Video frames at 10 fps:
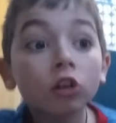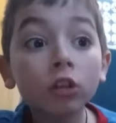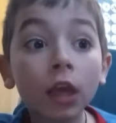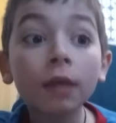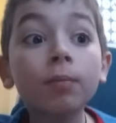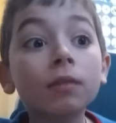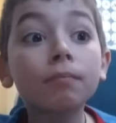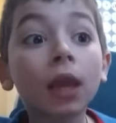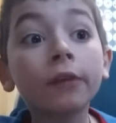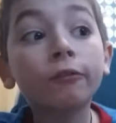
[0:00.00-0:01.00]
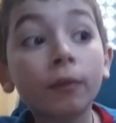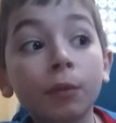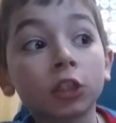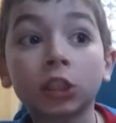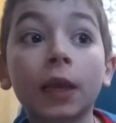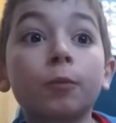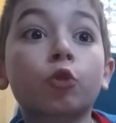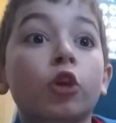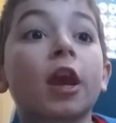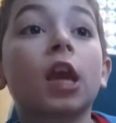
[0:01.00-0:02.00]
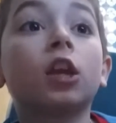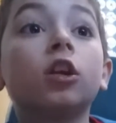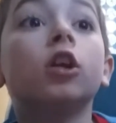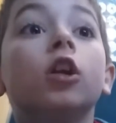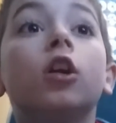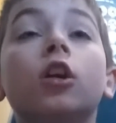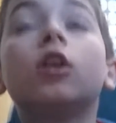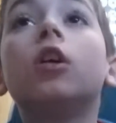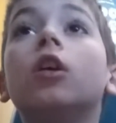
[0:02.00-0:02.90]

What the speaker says: Could they be made from the same creator?